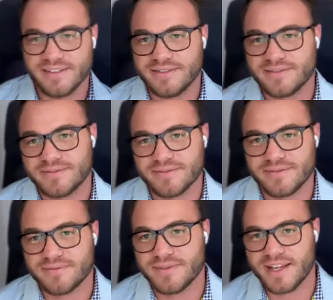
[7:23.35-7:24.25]
and
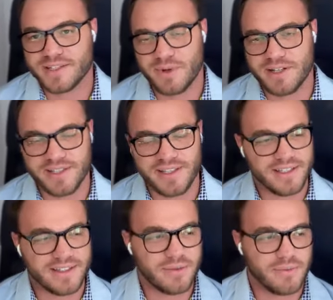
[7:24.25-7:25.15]
XYZ,
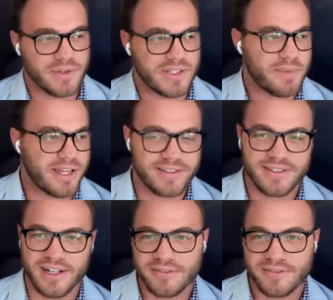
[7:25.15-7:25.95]
and then we would spend,